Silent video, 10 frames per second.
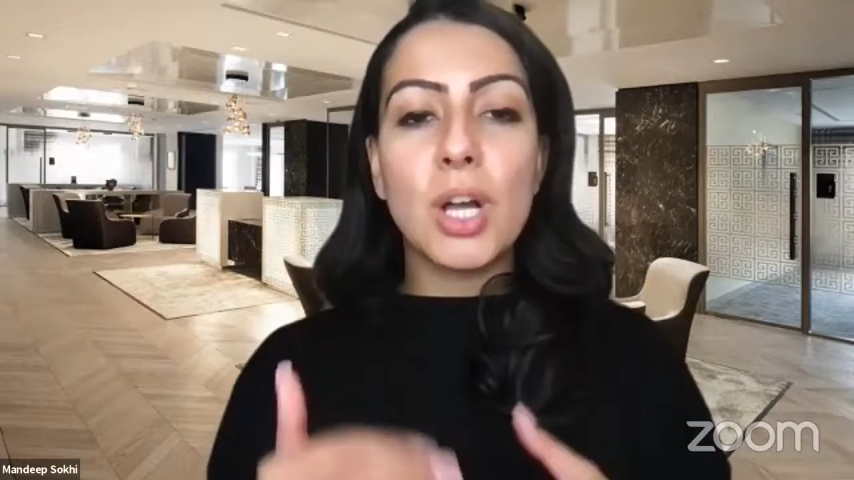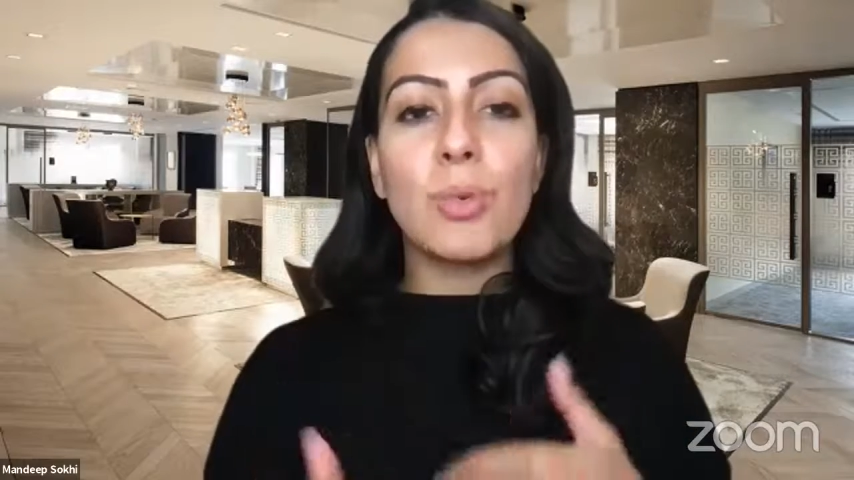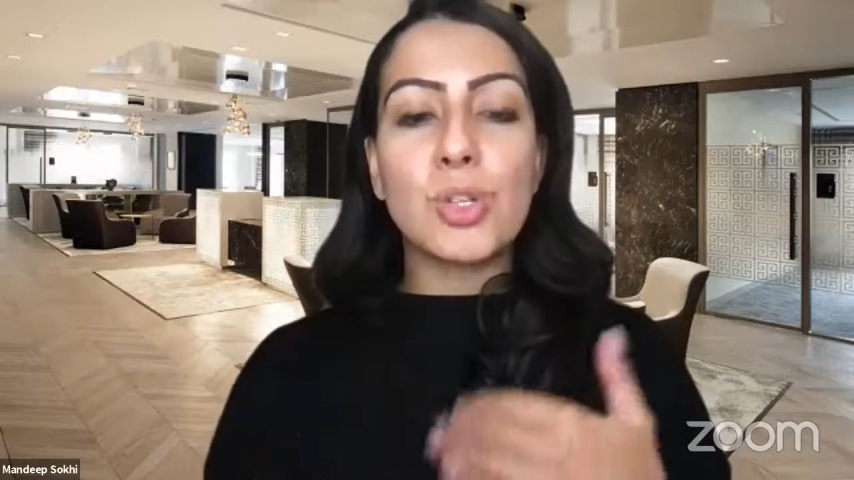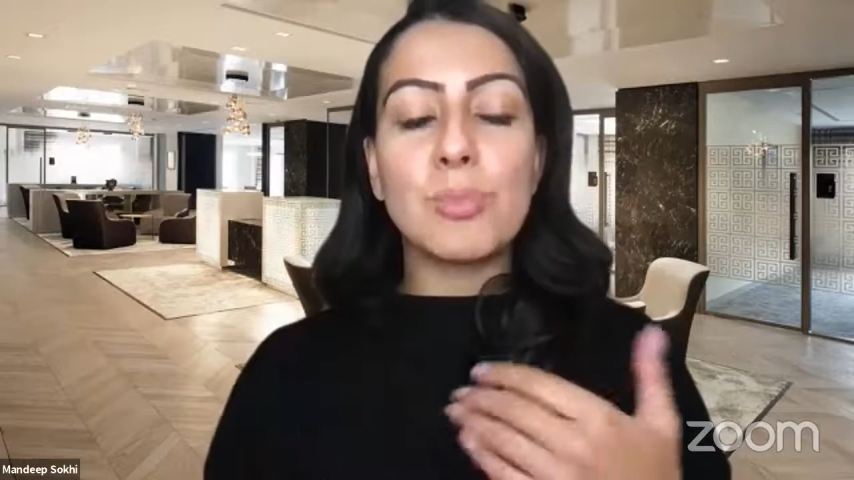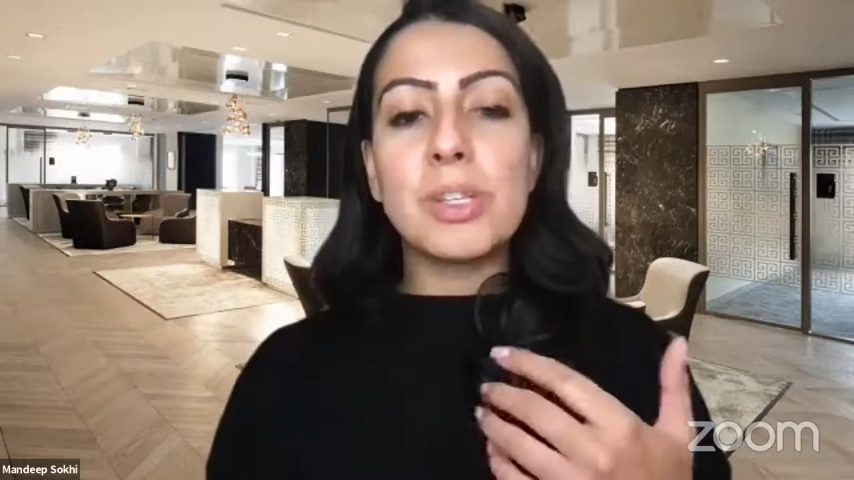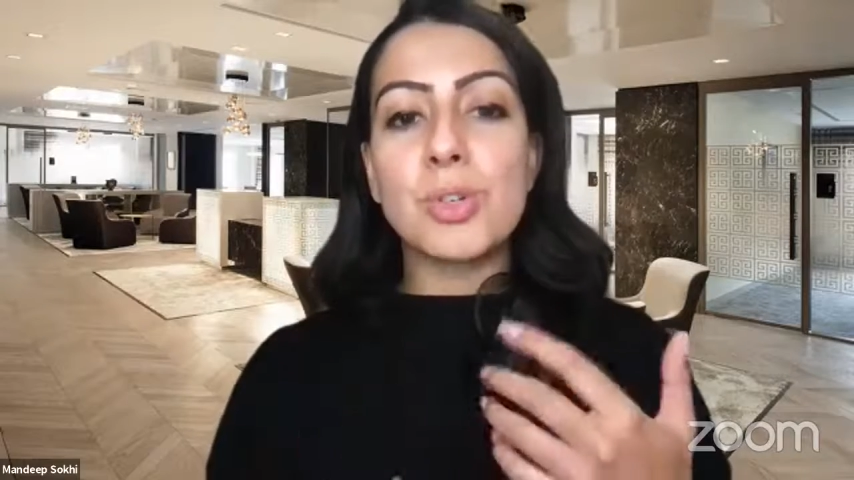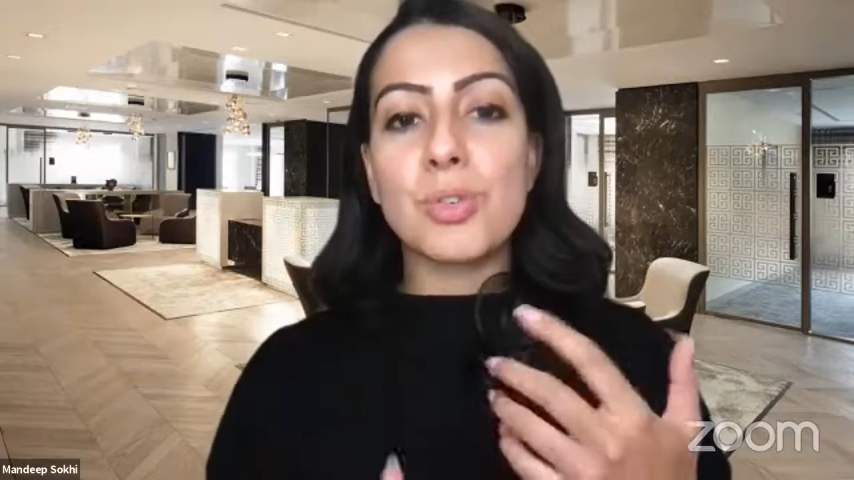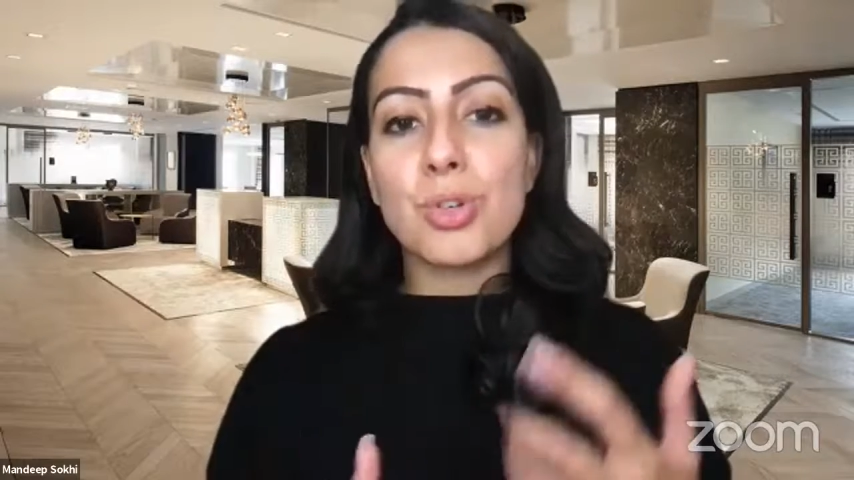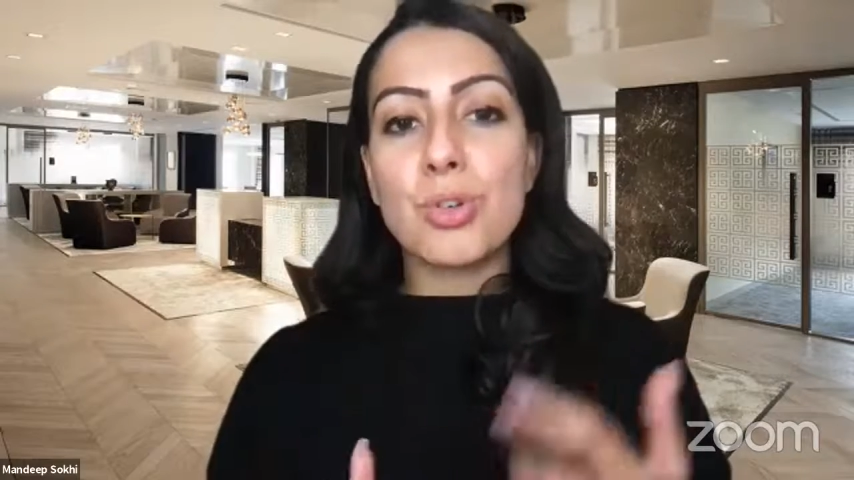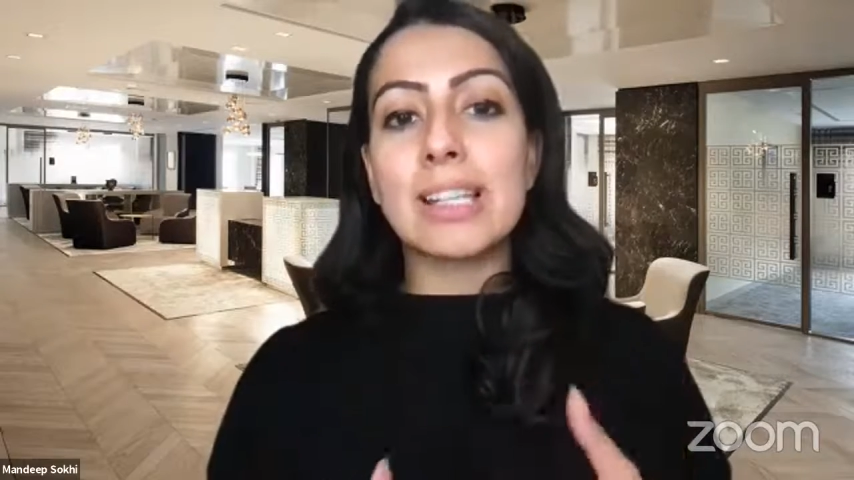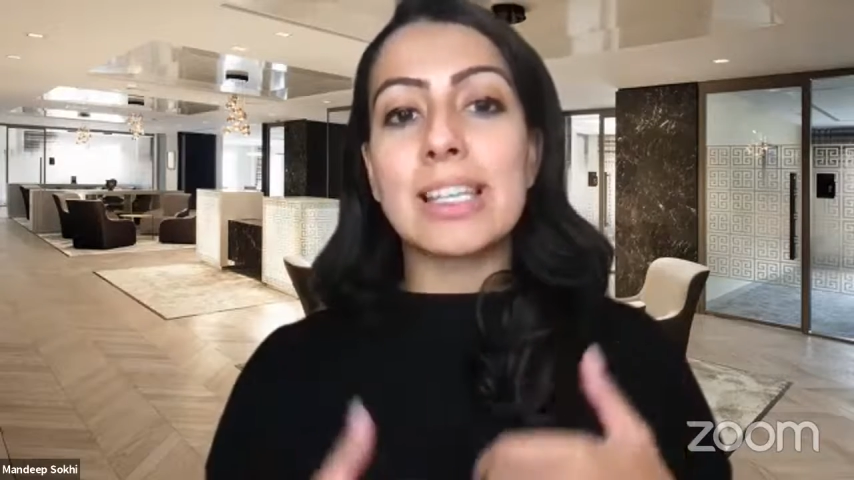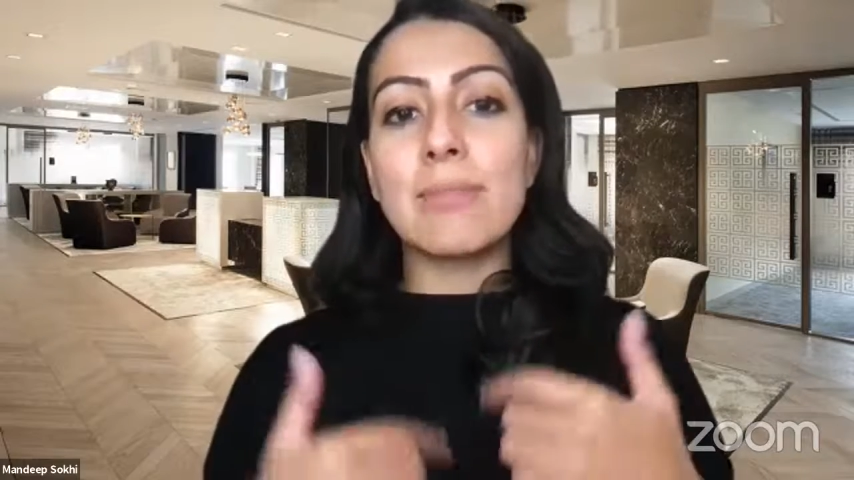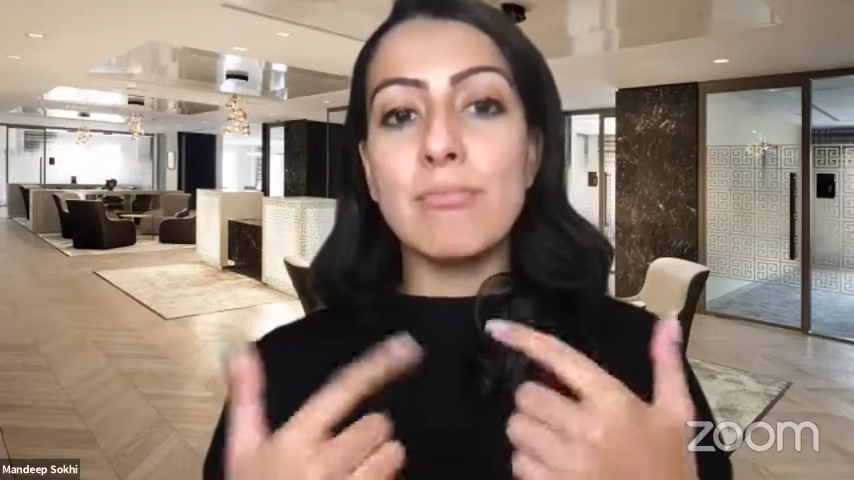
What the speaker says: which means you're attracting